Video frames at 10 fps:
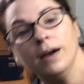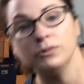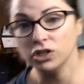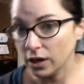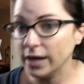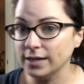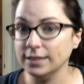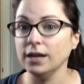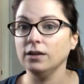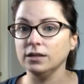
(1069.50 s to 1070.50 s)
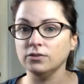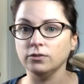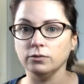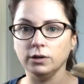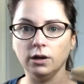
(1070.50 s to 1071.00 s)
sure I can sell these
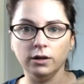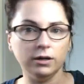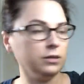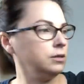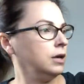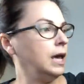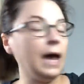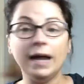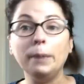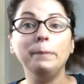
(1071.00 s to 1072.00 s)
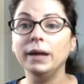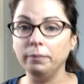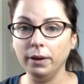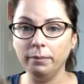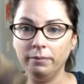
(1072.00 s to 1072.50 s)
for $3 at a
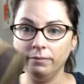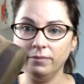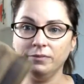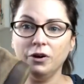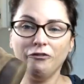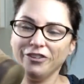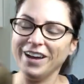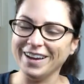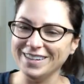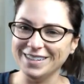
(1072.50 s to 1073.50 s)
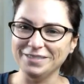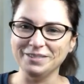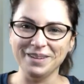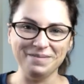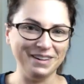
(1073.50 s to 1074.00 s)
minimum. Hopefully I can
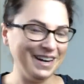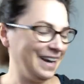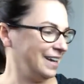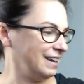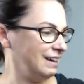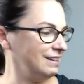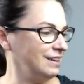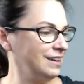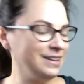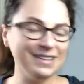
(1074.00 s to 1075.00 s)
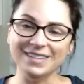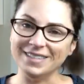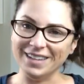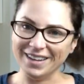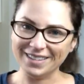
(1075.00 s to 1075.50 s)
double my money and get
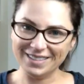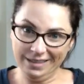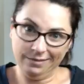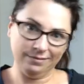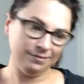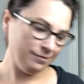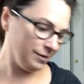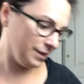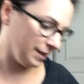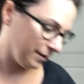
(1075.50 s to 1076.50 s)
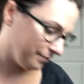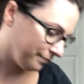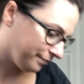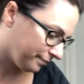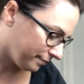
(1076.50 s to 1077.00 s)
6. We'll see.
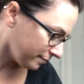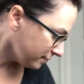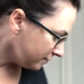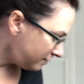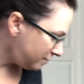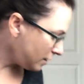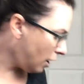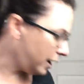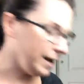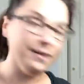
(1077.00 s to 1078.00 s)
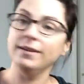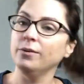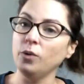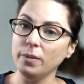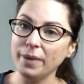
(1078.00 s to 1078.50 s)
All right,
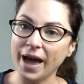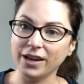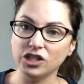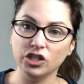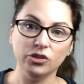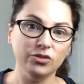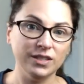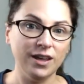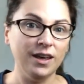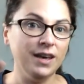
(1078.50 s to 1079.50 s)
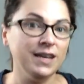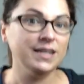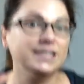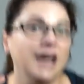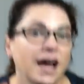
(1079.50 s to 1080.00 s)
one bag of shoes
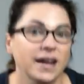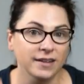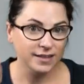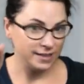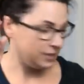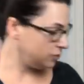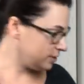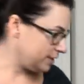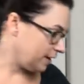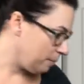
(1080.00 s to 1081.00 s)
done. Let's do the second